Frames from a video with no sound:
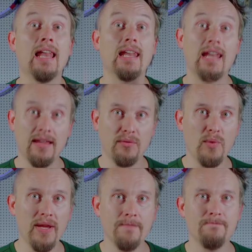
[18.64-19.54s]
Last
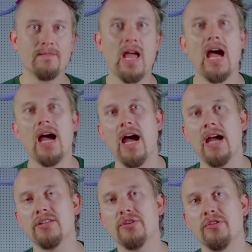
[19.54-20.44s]
week
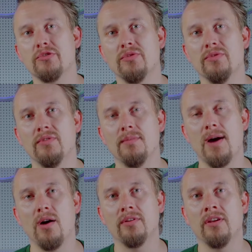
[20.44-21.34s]
I talked to you
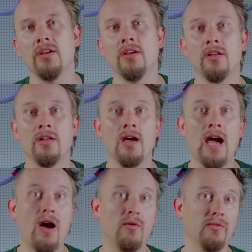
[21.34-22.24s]
about
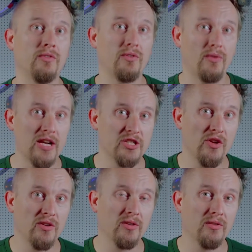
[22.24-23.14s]
how you
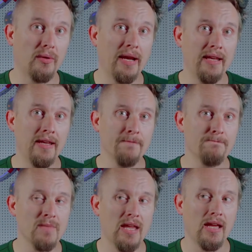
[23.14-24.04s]
structure your
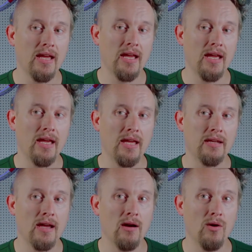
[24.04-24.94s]
training and
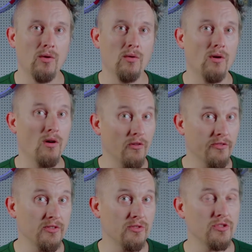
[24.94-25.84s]
how
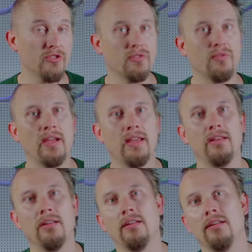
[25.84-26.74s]
often you should
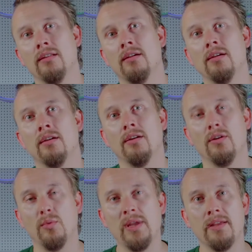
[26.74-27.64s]
train in
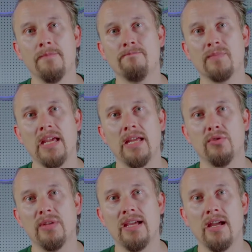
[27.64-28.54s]
a week. And
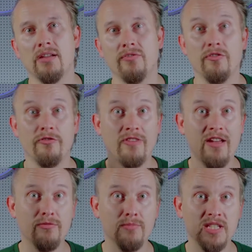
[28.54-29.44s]
today I give you
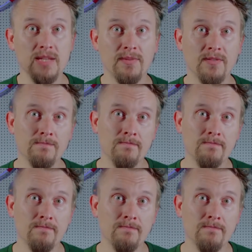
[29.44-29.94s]
5 more tips